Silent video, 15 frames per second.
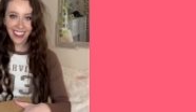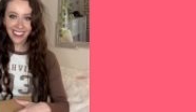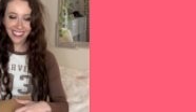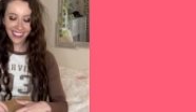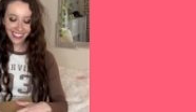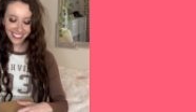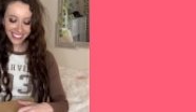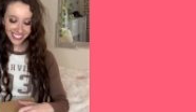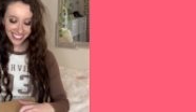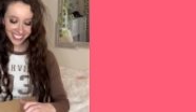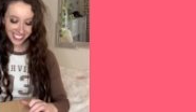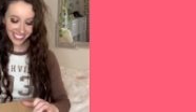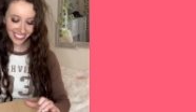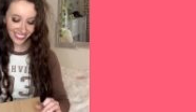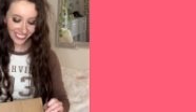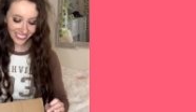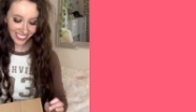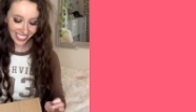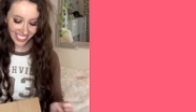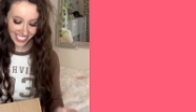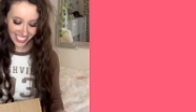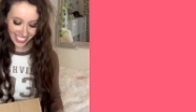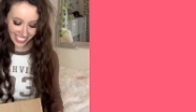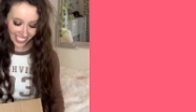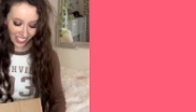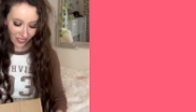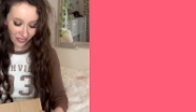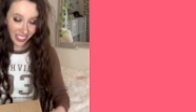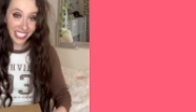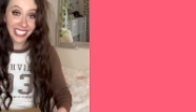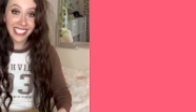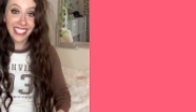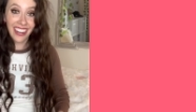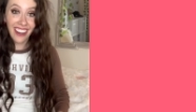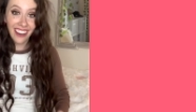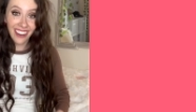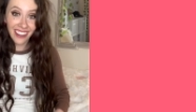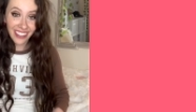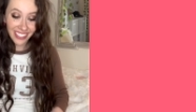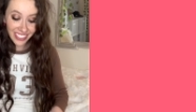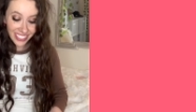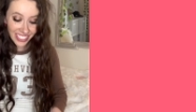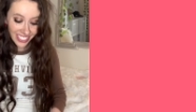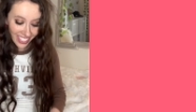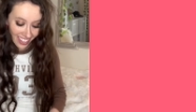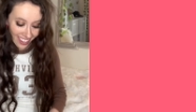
I got it, so let's see. Oh my gosh,